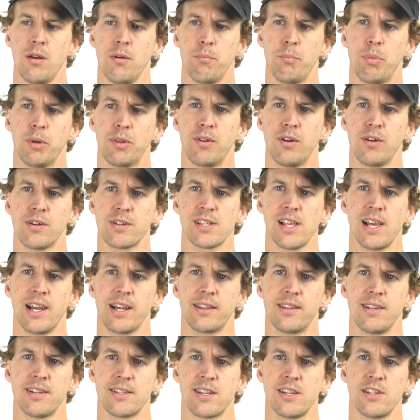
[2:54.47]
but there's
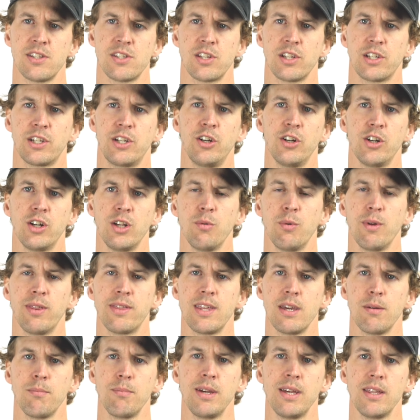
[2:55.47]
like this insecurity
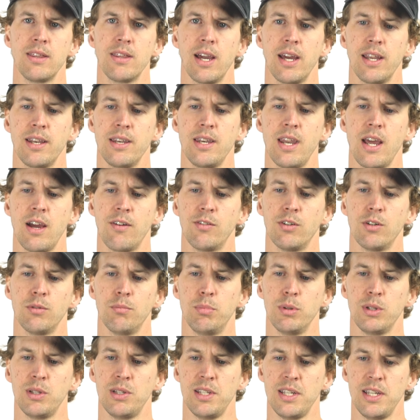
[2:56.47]
within me that never
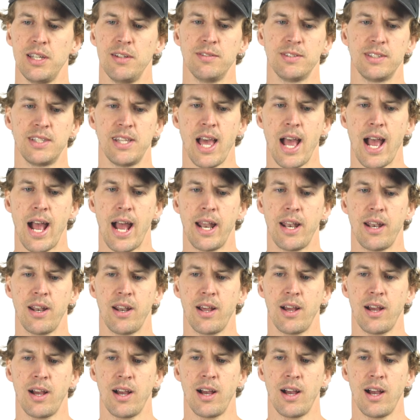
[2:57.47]
believes that
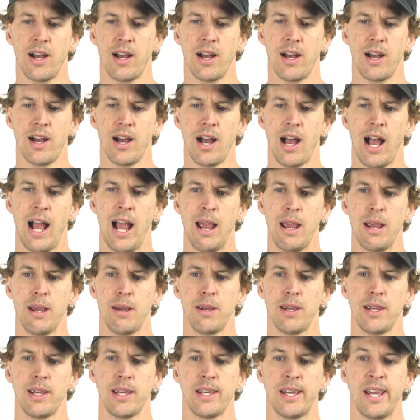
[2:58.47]

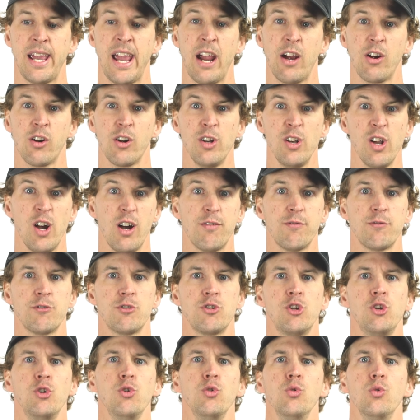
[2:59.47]
I care enough
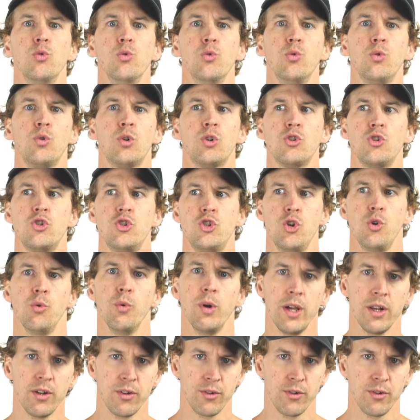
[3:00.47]
to do it,